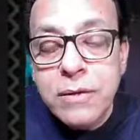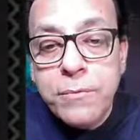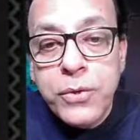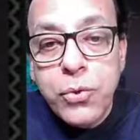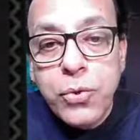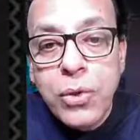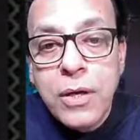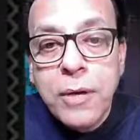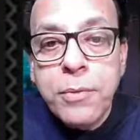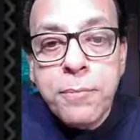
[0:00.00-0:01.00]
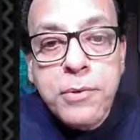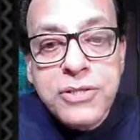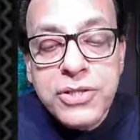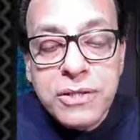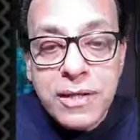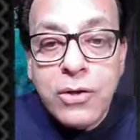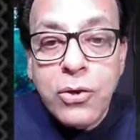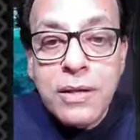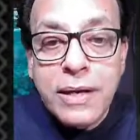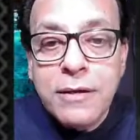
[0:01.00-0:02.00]
and there will be no
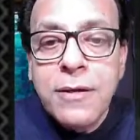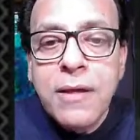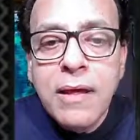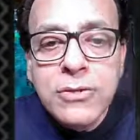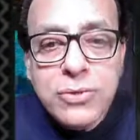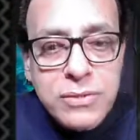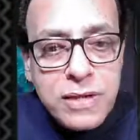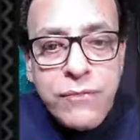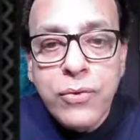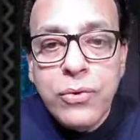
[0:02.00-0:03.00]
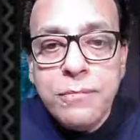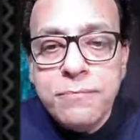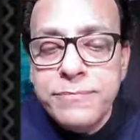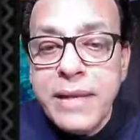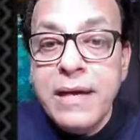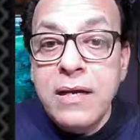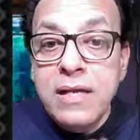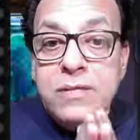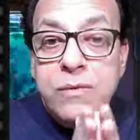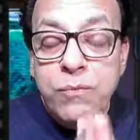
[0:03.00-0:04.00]
propulsion and all that. So therefore,
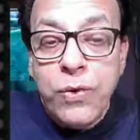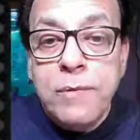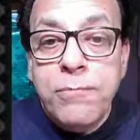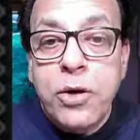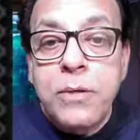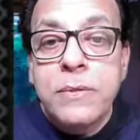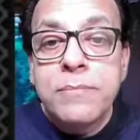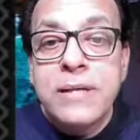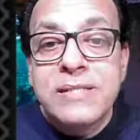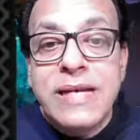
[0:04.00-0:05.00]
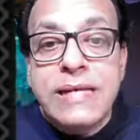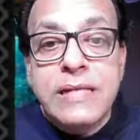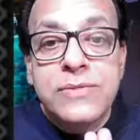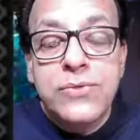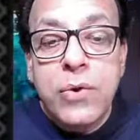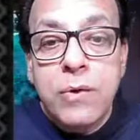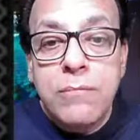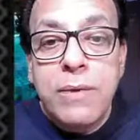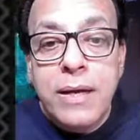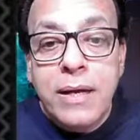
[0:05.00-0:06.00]
at least one problem is getting
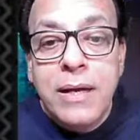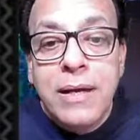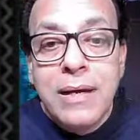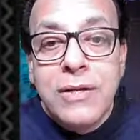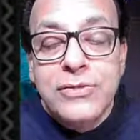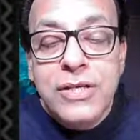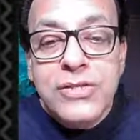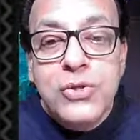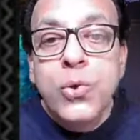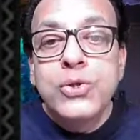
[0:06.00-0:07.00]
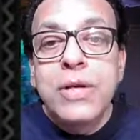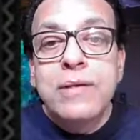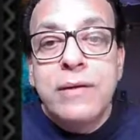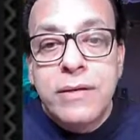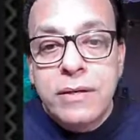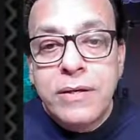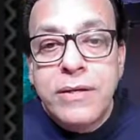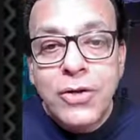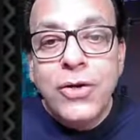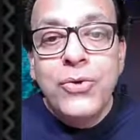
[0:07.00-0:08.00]
solved by just using the
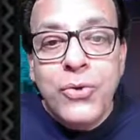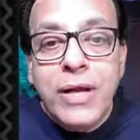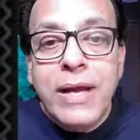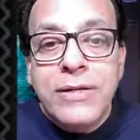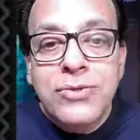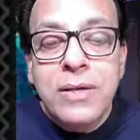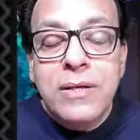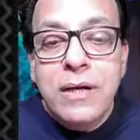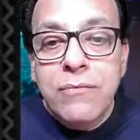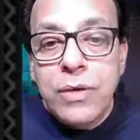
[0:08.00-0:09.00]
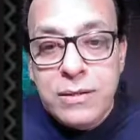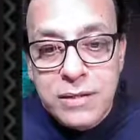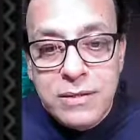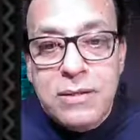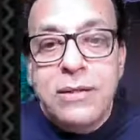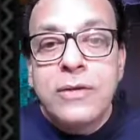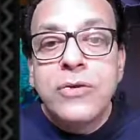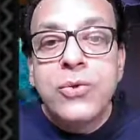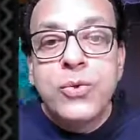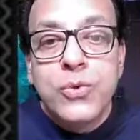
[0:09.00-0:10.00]
dirt. You can actually convert the
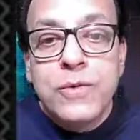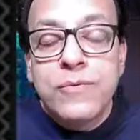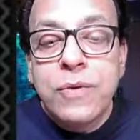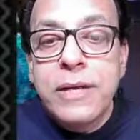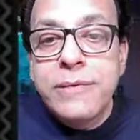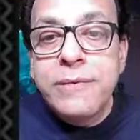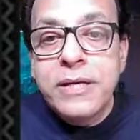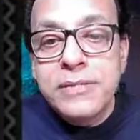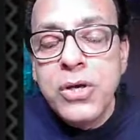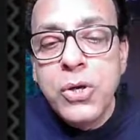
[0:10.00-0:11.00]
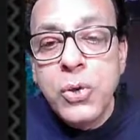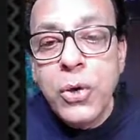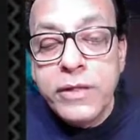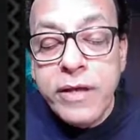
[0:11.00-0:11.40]
dirt into useful elements.